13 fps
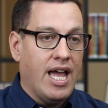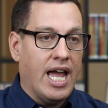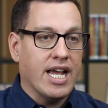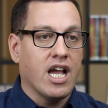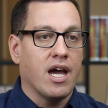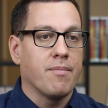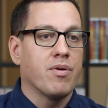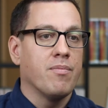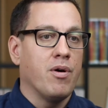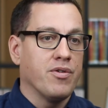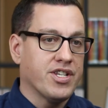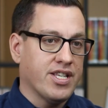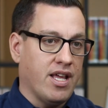and God
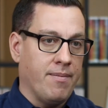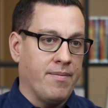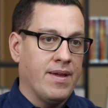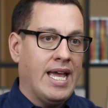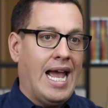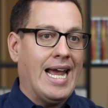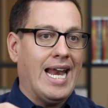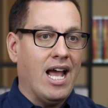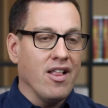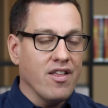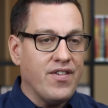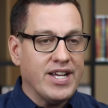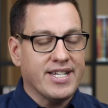promotes them and
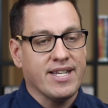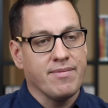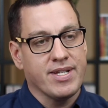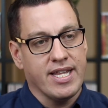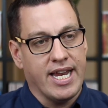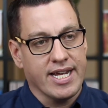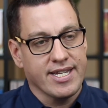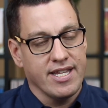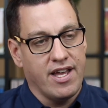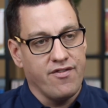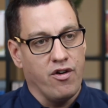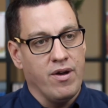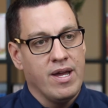elevates them to the next
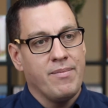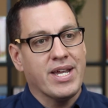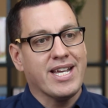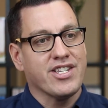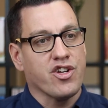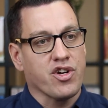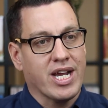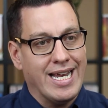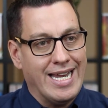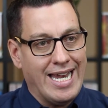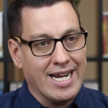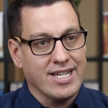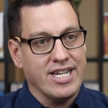level because they're
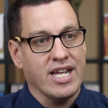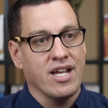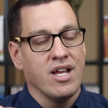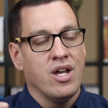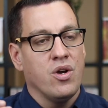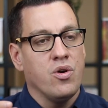connecting